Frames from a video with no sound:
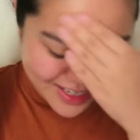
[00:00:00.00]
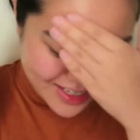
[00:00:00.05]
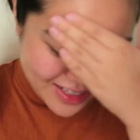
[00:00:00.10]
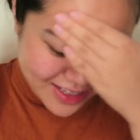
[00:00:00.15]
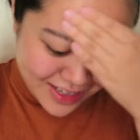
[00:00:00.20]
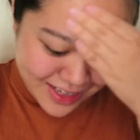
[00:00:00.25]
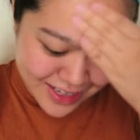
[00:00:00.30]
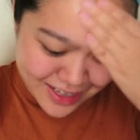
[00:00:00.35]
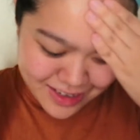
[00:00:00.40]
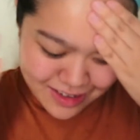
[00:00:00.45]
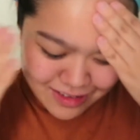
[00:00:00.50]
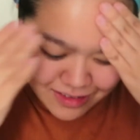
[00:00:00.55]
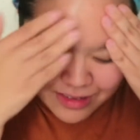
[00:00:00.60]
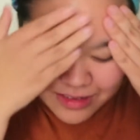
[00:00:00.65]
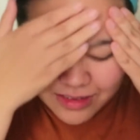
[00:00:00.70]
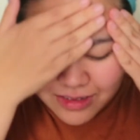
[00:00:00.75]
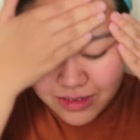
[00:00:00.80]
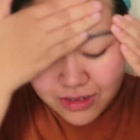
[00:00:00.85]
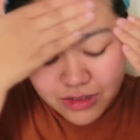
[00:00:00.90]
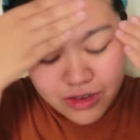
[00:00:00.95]
and like
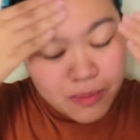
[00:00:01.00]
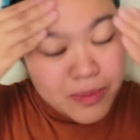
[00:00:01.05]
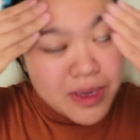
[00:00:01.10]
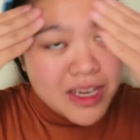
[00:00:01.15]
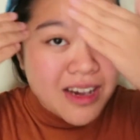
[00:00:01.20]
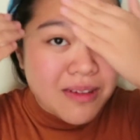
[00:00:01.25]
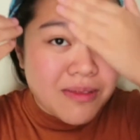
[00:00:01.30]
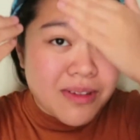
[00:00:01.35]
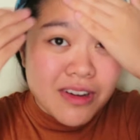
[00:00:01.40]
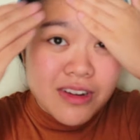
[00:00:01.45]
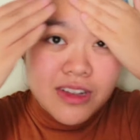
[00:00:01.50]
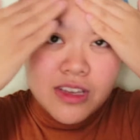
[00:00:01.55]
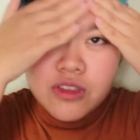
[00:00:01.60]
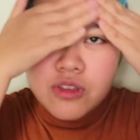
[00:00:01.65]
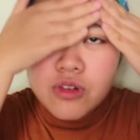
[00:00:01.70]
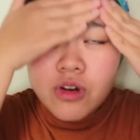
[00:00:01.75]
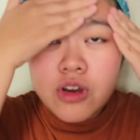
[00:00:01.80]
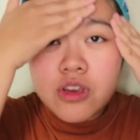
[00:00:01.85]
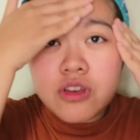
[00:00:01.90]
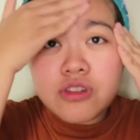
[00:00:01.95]
your makeup will cling
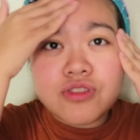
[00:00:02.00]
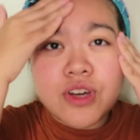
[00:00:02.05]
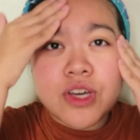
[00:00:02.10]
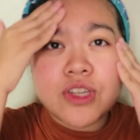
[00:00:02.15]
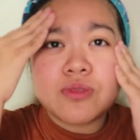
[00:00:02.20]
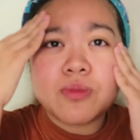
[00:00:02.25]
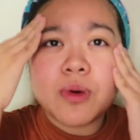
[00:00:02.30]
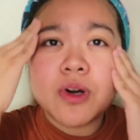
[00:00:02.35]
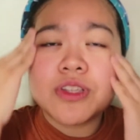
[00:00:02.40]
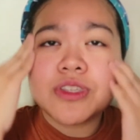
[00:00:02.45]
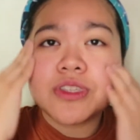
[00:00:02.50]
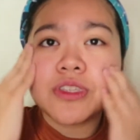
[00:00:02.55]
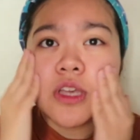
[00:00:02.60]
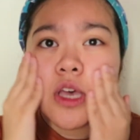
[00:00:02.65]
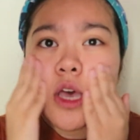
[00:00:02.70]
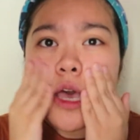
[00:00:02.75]
to all your dry spots.